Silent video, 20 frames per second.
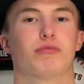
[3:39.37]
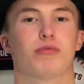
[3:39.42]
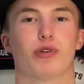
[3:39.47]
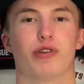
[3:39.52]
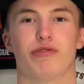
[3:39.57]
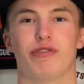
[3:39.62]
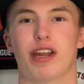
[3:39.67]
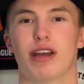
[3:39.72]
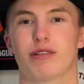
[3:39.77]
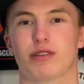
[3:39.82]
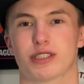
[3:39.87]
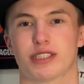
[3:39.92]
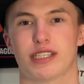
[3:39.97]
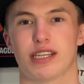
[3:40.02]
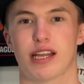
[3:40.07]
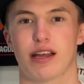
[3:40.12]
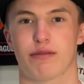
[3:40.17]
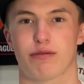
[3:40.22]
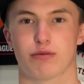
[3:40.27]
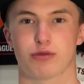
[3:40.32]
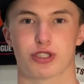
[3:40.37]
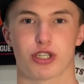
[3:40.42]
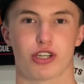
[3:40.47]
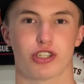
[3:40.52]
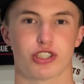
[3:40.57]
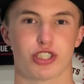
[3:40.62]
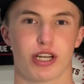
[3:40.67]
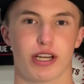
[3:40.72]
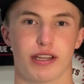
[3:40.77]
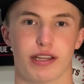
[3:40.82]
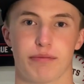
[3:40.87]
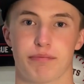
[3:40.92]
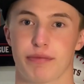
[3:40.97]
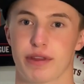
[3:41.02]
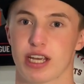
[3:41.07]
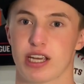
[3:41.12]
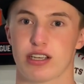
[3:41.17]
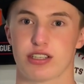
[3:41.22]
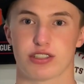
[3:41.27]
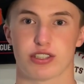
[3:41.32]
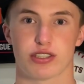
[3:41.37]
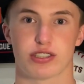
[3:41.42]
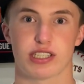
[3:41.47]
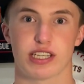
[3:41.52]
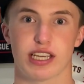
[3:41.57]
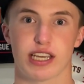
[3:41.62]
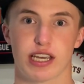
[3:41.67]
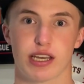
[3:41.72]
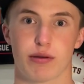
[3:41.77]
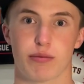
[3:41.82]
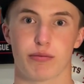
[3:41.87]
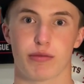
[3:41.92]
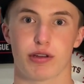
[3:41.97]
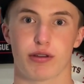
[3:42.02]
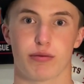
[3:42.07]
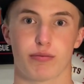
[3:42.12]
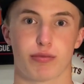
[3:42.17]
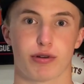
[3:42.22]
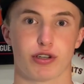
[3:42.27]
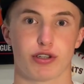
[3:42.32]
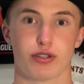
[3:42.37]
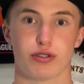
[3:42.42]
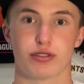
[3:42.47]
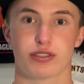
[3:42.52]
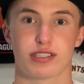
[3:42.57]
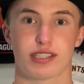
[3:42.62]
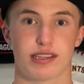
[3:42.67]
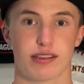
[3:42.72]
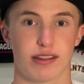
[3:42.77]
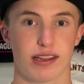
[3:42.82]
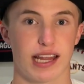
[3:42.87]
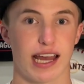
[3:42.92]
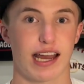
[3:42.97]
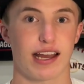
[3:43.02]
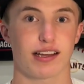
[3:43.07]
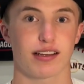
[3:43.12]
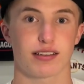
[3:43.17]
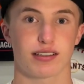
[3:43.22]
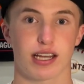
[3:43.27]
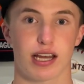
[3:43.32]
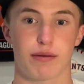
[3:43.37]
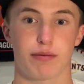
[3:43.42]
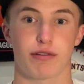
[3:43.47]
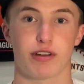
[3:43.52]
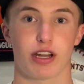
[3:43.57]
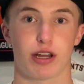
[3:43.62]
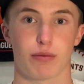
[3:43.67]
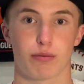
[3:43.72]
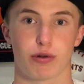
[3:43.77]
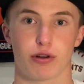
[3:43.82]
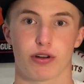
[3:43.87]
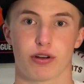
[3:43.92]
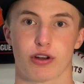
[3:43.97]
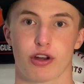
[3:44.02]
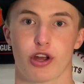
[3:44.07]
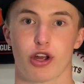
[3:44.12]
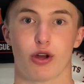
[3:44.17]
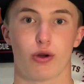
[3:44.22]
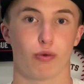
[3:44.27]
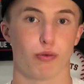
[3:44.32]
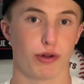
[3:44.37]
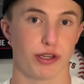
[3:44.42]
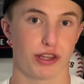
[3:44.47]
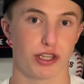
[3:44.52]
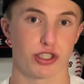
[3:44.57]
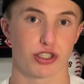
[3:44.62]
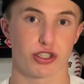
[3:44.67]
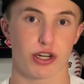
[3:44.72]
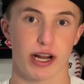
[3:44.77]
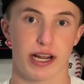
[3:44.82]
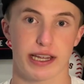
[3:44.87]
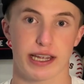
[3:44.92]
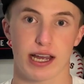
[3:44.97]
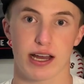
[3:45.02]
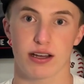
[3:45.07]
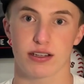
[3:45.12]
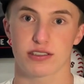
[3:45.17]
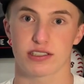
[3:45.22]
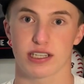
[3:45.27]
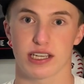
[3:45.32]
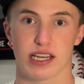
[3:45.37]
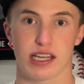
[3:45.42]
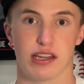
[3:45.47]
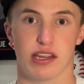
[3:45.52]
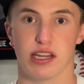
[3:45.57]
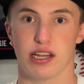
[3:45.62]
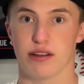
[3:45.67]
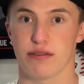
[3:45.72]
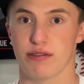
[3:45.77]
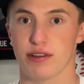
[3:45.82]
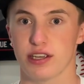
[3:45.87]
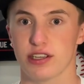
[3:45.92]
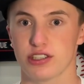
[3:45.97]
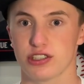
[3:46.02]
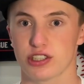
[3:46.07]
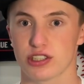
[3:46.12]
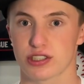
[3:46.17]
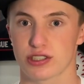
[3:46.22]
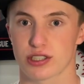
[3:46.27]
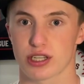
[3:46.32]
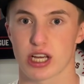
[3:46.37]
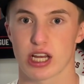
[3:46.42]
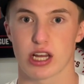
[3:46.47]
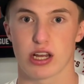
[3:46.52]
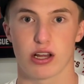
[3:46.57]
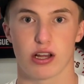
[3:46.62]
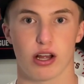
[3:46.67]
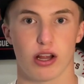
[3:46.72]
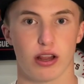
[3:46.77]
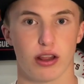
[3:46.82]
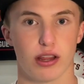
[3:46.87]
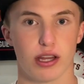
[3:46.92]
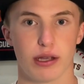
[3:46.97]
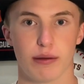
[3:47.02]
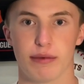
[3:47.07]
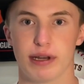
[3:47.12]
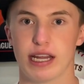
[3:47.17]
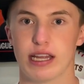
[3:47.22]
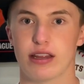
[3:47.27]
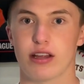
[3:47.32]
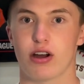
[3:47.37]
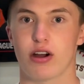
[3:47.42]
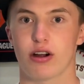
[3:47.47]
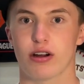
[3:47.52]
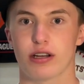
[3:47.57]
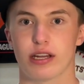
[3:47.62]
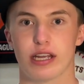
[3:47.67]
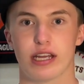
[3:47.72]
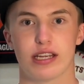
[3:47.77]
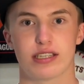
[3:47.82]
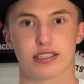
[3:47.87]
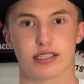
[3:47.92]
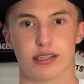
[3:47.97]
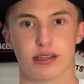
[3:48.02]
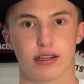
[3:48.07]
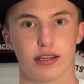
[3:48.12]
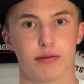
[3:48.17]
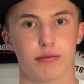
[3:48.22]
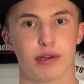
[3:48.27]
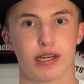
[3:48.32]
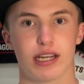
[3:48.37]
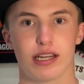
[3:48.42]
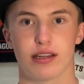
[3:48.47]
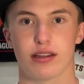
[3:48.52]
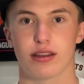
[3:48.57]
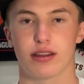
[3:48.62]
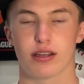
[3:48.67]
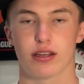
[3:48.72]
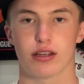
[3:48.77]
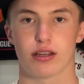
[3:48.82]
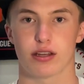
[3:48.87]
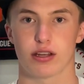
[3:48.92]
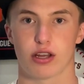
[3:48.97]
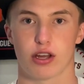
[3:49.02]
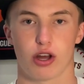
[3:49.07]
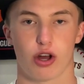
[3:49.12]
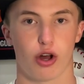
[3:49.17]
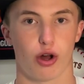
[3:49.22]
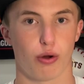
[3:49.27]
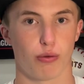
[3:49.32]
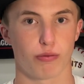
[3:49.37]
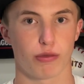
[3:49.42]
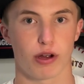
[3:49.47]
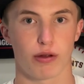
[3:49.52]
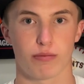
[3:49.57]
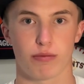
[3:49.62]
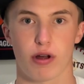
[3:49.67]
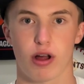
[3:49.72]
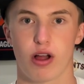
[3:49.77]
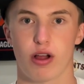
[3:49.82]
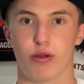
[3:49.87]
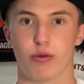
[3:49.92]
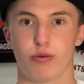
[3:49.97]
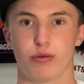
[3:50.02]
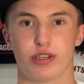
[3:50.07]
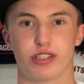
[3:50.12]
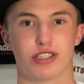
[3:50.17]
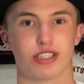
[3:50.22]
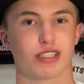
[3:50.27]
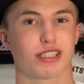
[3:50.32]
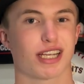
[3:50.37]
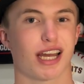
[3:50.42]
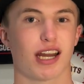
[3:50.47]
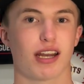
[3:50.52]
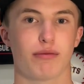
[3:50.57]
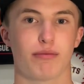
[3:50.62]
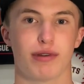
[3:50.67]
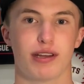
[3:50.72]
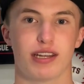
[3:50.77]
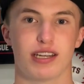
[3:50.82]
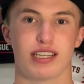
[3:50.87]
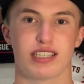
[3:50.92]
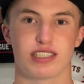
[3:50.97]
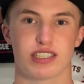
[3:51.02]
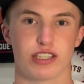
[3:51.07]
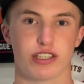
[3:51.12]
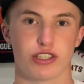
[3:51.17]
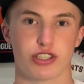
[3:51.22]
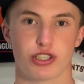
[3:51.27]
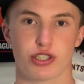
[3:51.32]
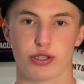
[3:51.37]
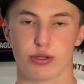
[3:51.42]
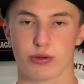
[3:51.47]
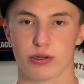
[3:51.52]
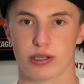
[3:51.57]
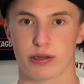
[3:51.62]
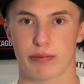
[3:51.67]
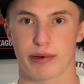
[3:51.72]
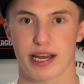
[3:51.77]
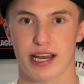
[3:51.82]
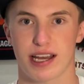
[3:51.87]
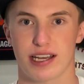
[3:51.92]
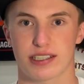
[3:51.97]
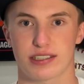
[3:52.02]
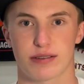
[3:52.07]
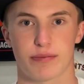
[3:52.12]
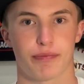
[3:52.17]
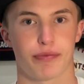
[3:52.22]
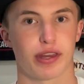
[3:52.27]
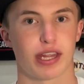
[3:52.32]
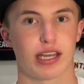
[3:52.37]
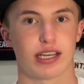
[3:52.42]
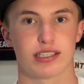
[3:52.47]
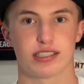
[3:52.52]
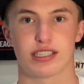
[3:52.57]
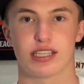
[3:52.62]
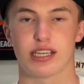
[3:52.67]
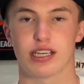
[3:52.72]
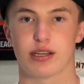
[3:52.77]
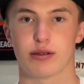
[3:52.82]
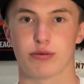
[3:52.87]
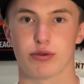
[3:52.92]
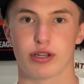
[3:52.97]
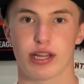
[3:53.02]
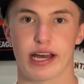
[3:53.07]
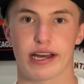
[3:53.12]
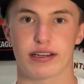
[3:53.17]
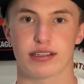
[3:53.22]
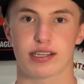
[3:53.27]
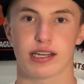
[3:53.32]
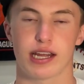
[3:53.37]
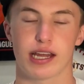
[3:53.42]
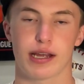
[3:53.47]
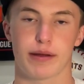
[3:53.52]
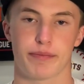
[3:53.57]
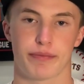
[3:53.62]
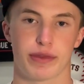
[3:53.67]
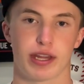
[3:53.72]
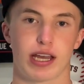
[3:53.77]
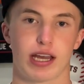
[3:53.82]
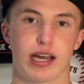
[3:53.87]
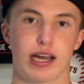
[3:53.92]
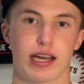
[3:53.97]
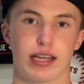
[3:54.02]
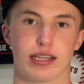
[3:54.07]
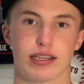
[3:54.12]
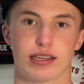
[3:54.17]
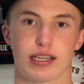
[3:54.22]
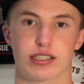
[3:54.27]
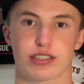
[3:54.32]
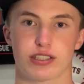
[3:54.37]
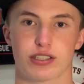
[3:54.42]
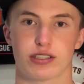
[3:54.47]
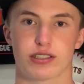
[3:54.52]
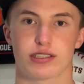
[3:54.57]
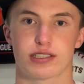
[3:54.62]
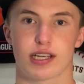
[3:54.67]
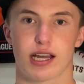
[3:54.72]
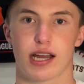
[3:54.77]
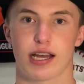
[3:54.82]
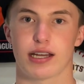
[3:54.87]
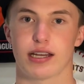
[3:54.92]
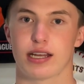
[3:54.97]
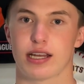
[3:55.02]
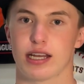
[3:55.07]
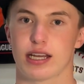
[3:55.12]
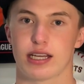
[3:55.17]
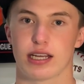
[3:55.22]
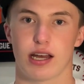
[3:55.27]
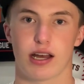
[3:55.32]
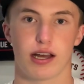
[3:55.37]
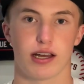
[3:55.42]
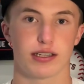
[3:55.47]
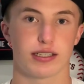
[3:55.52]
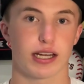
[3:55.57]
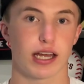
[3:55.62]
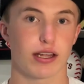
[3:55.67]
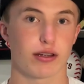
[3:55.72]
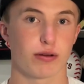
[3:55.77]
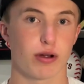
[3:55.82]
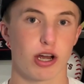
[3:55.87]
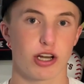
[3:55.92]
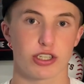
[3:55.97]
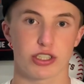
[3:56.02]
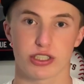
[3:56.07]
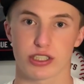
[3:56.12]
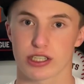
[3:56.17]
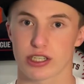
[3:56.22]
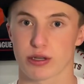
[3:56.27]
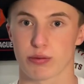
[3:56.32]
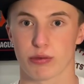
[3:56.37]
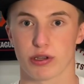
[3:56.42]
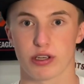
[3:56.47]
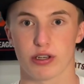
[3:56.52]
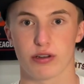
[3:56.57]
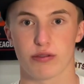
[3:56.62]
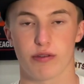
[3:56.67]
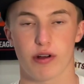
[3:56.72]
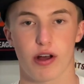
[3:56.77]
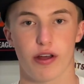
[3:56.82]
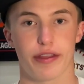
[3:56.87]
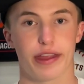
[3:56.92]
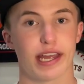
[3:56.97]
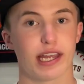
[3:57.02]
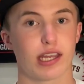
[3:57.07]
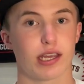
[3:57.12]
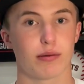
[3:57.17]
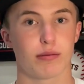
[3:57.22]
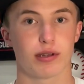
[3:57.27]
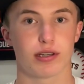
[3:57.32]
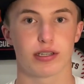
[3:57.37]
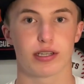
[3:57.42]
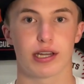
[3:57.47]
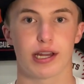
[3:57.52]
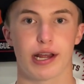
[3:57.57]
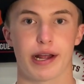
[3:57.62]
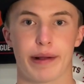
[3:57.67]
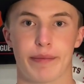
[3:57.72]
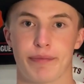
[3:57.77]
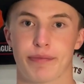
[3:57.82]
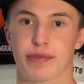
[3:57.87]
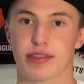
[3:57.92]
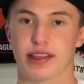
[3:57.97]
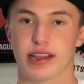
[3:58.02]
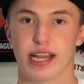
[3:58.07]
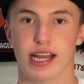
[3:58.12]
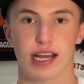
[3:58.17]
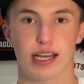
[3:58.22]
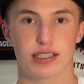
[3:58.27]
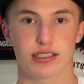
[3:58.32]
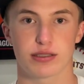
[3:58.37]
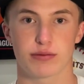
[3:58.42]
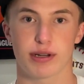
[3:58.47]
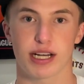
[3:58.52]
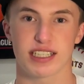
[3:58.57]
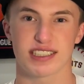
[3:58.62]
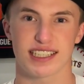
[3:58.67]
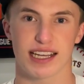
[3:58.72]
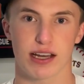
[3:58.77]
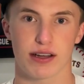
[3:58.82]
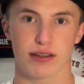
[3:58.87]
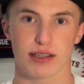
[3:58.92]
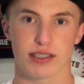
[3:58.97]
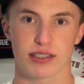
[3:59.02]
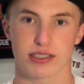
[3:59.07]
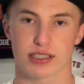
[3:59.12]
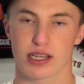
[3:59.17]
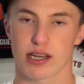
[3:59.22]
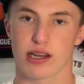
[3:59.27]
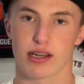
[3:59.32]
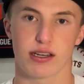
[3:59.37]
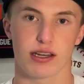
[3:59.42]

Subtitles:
We've never seen that from Sean Jelly. So seeing him produce that type of number with the strikeouts, and then if he can just eliminate the hard hits, eliminate the home run ball, which has kind of been his issue in the past, seeing him do that today, I think that's a good sign. Tyler Rogers and Camilo Duvall, they came in today. They had some nice outings.